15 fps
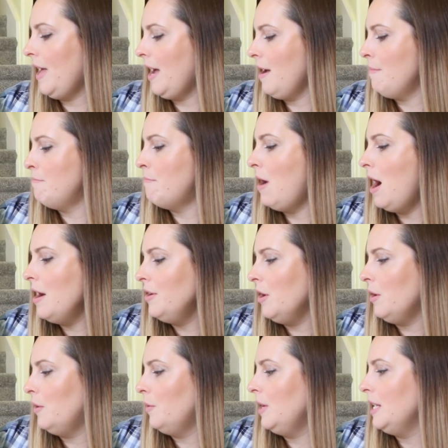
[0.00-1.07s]
that
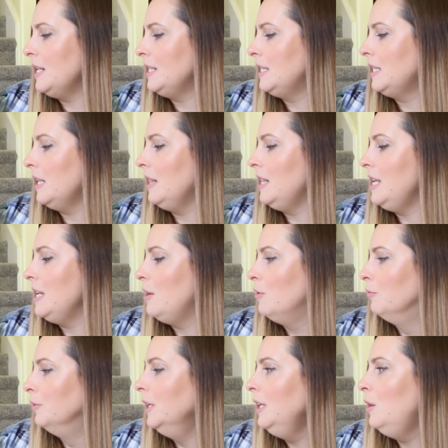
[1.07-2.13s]
mono is the
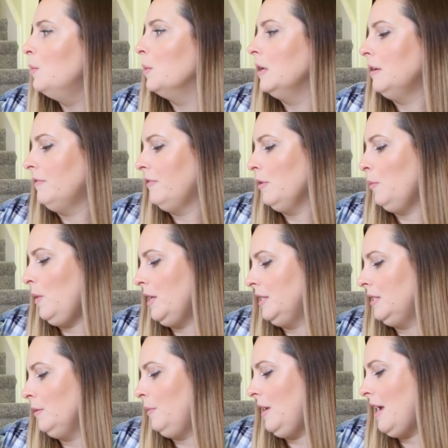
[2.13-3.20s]
Greek word for 1.
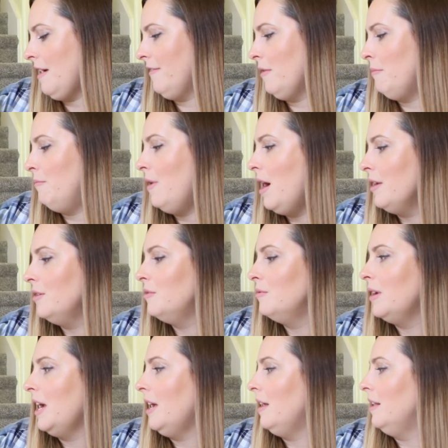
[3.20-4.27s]
So we have a
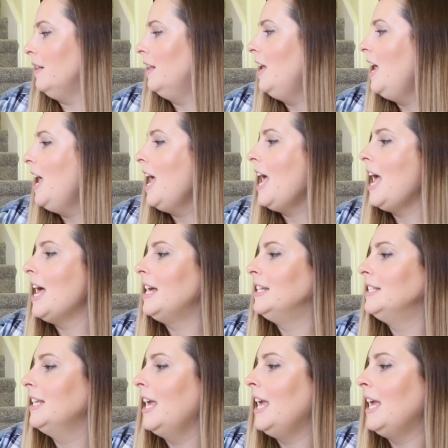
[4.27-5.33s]
monorail
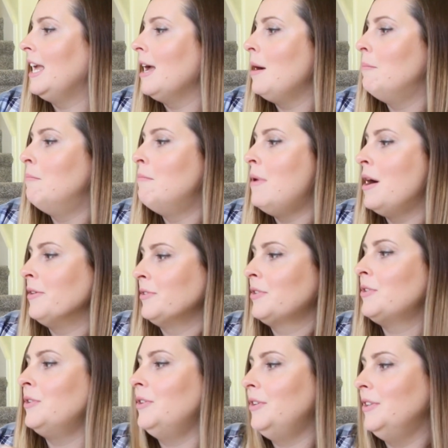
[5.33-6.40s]
and a
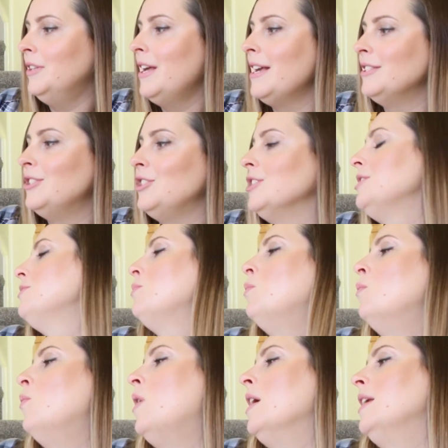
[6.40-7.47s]
monocle has just
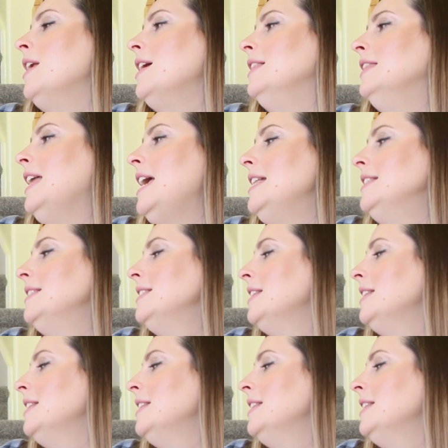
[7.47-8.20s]
1 lens.